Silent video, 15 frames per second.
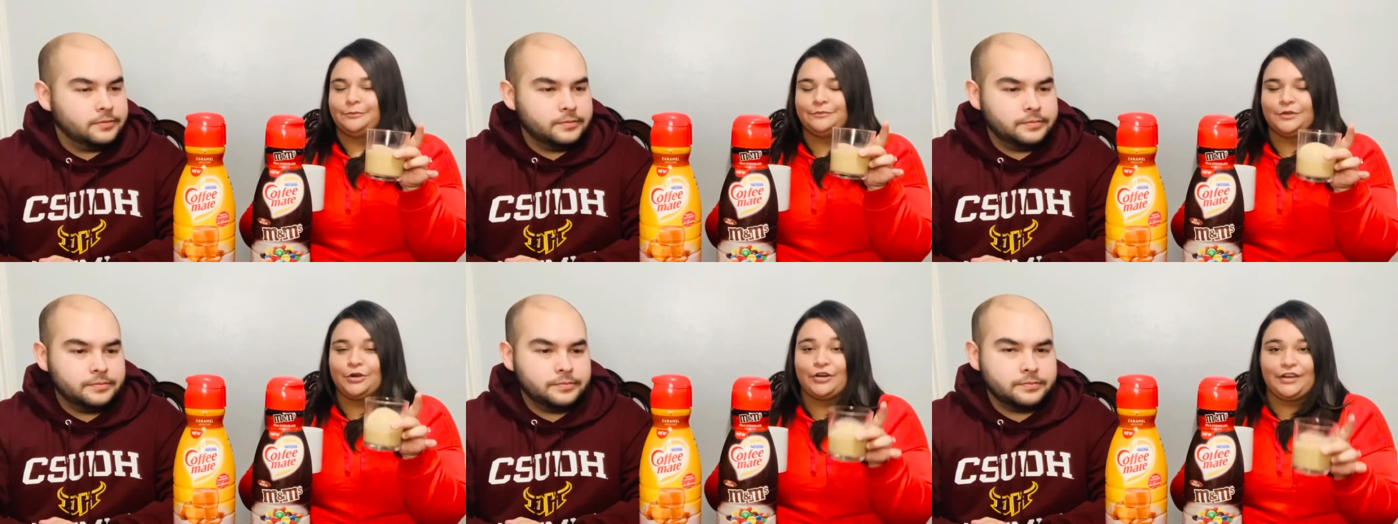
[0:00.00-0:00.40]

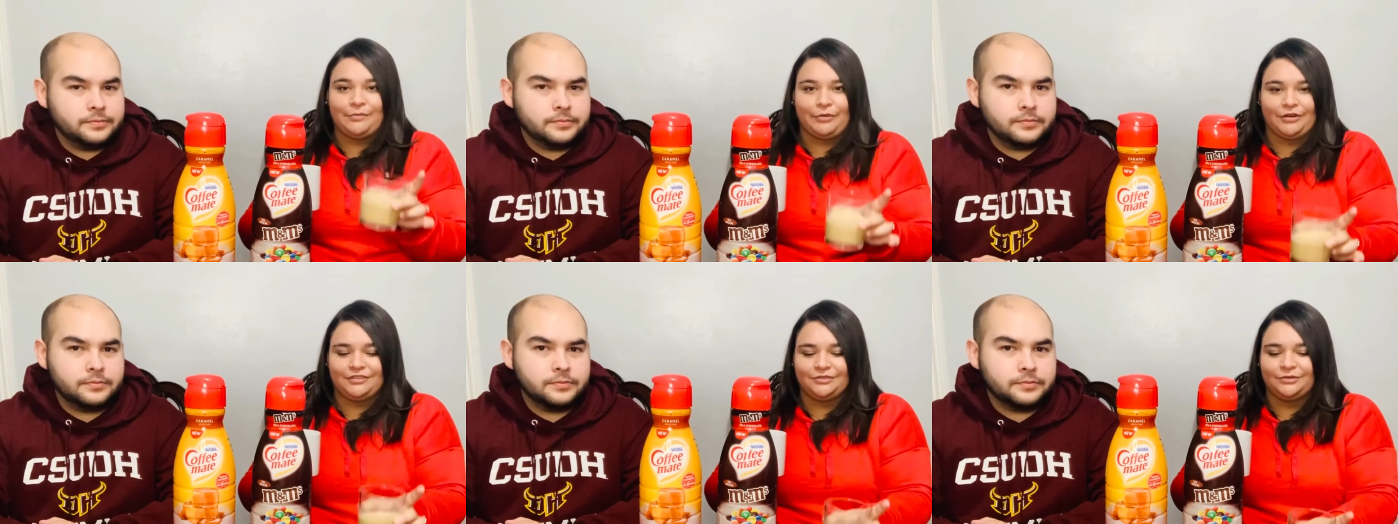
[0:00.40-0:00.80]

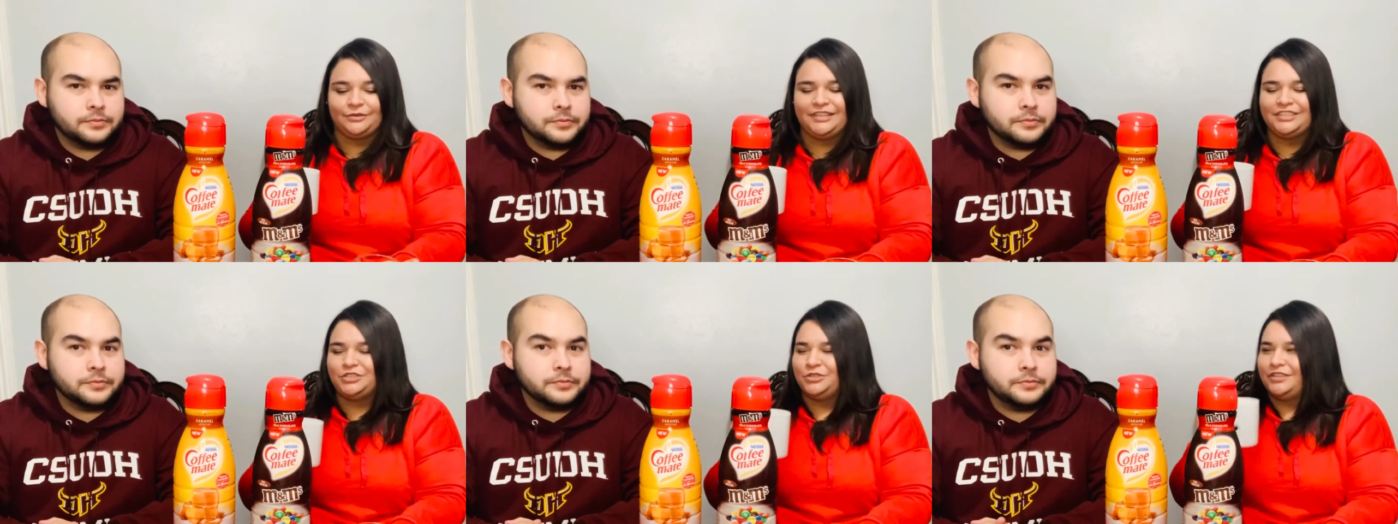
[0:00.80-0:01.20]
Speaker 1: creamer. So
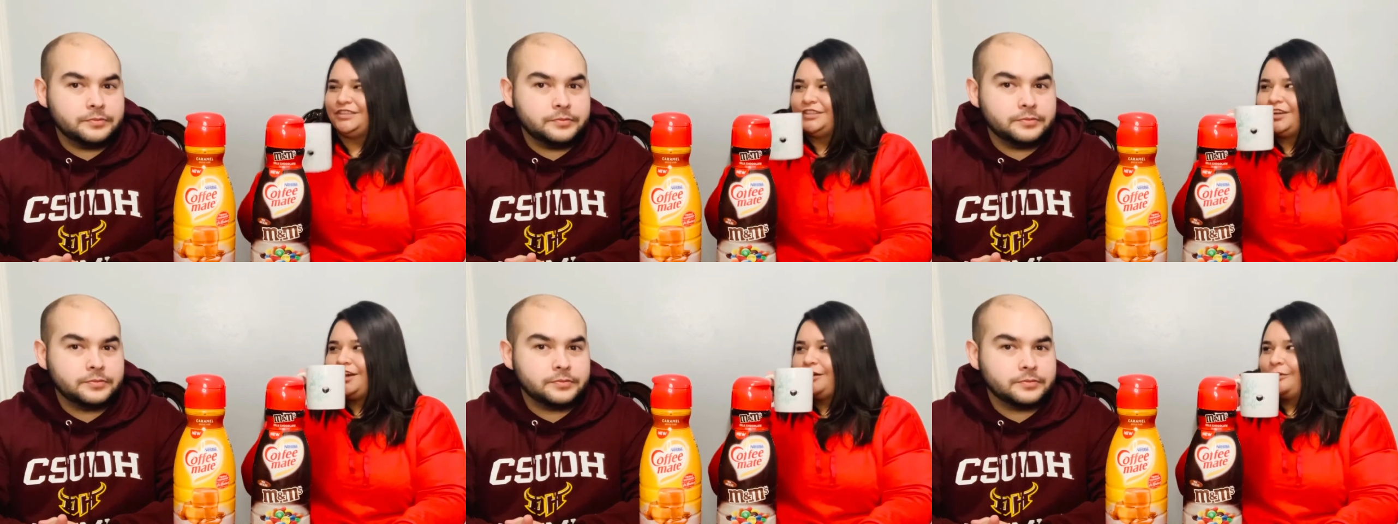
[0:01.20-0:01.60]
let's try the
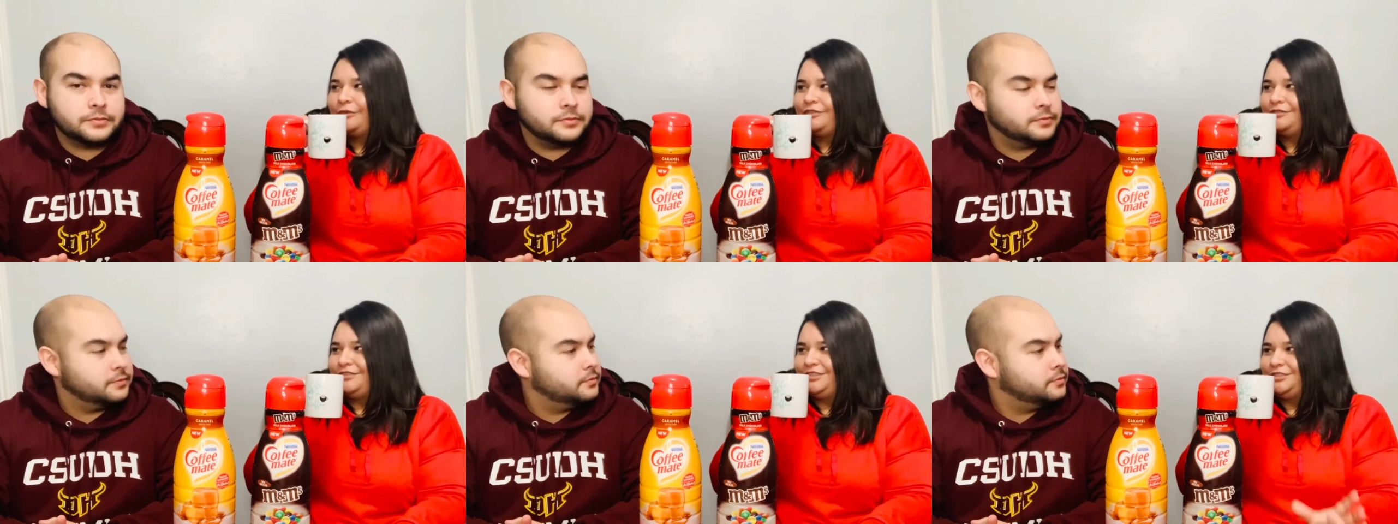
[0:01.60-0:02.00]
hot one
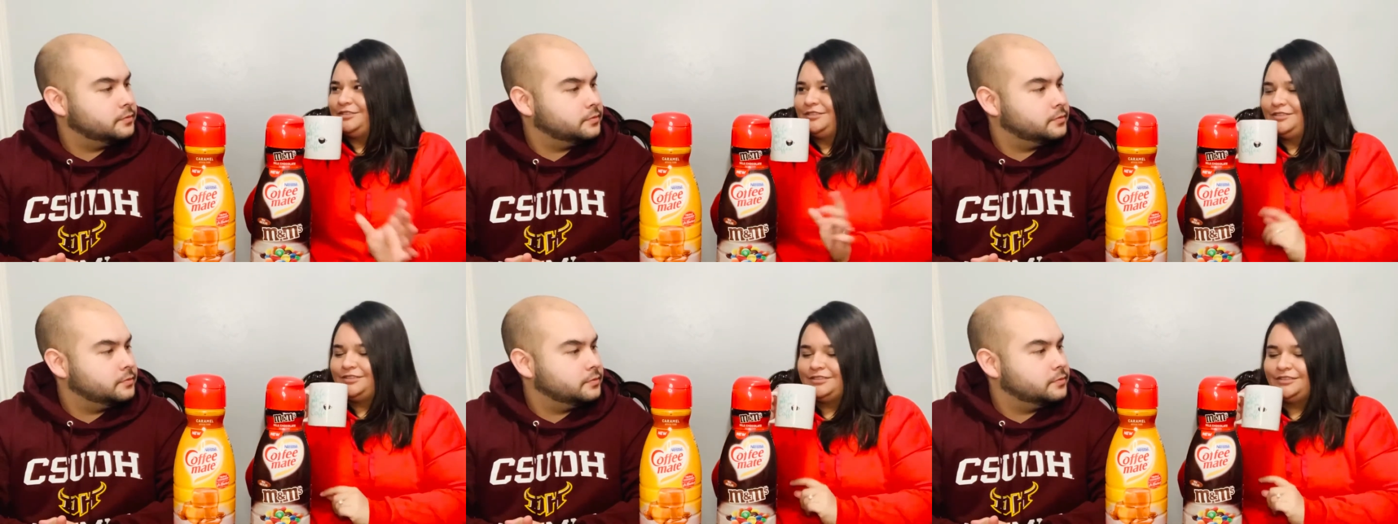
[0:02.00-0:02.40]
first.